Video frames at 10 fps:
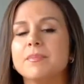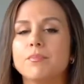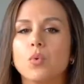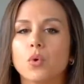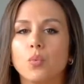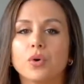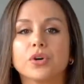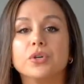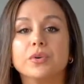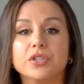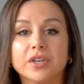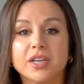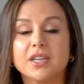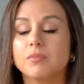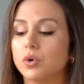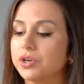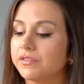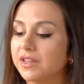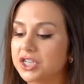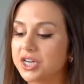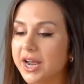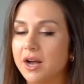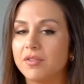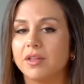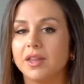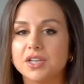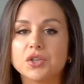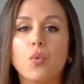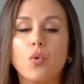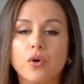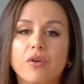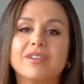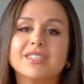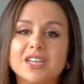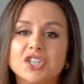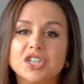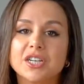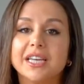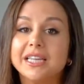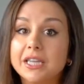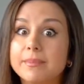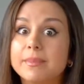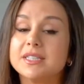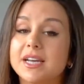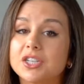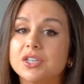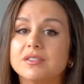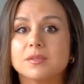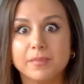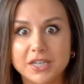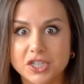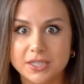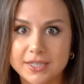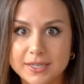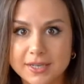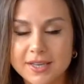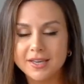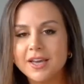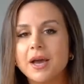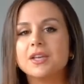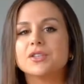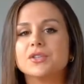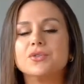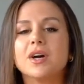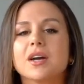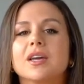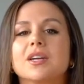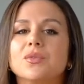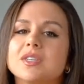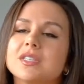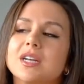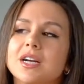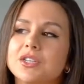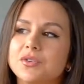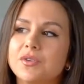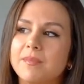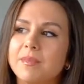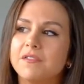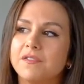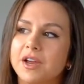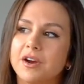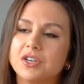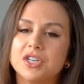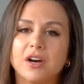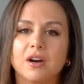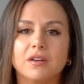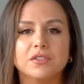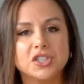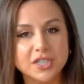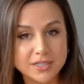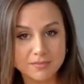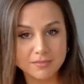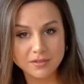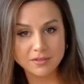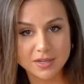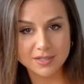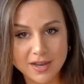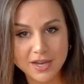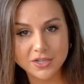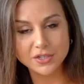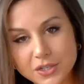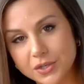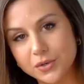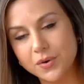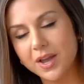more water you are drinking, the more you're flushing out, the less water retention in the midsection especially. So do not get it twisted. I do have my fair share of cheat meals. Yes, I do.